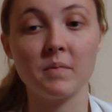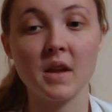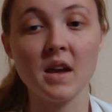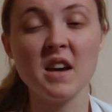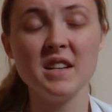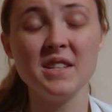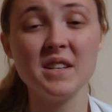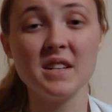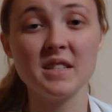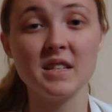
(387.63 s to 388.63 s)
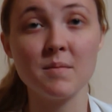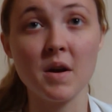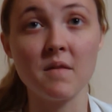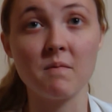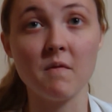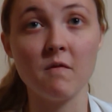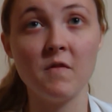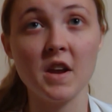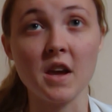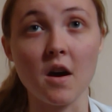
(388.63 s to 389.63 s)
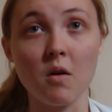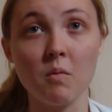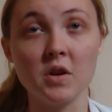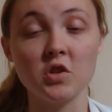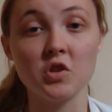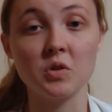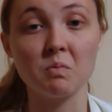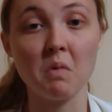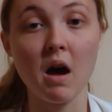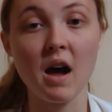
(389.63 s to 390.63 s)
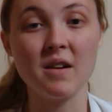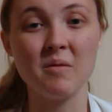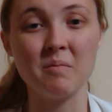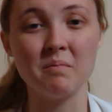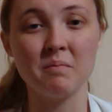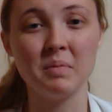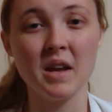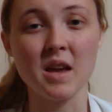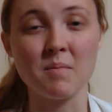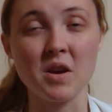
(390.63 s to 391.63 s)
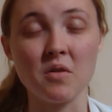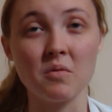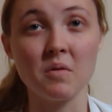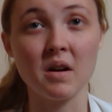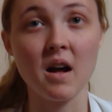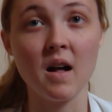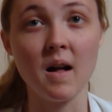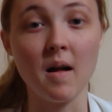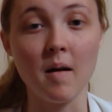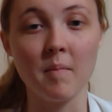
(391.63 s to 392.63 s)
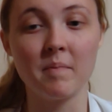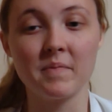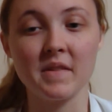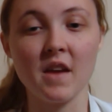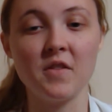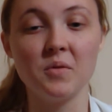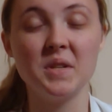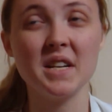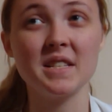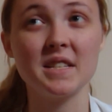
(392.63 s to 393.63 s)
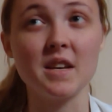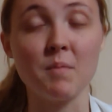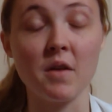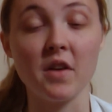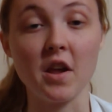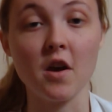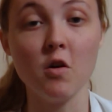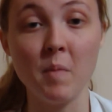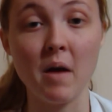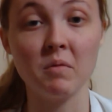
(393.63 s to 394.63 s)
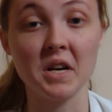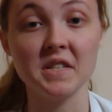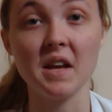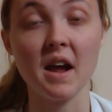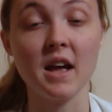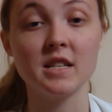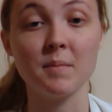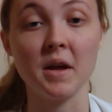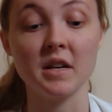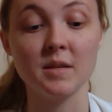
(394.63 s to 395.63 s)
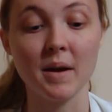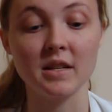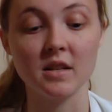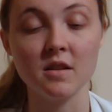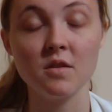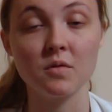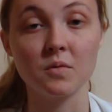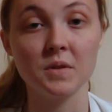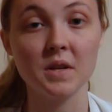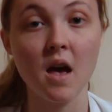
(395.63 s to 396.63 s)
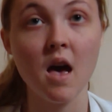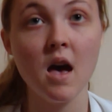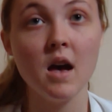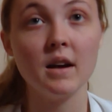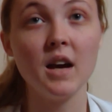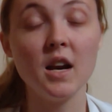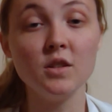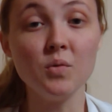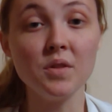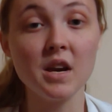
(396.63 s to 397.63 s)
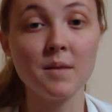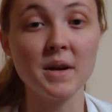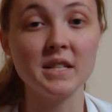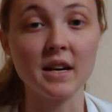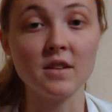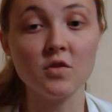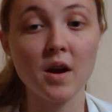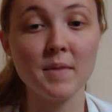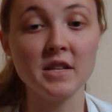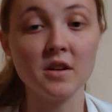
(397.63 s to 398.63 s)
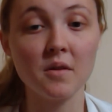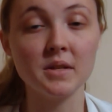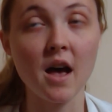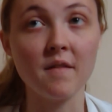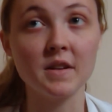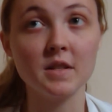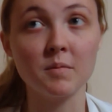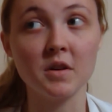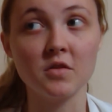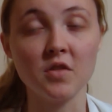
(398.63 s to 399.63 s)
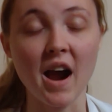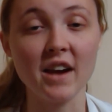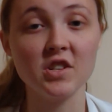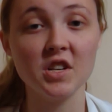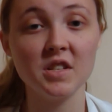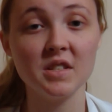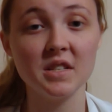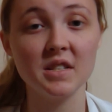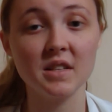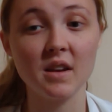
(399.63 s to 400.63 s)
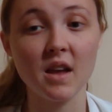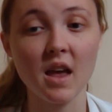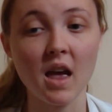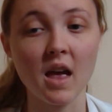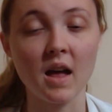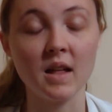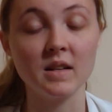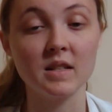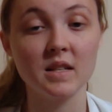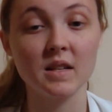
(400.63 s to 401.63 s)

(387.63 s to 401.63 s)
in case you didn't see my video, which I don't blame you, if you didn't see my video about when I said I had some unexpected news, kind of toward the end of my second trimester, I was having some contractions, and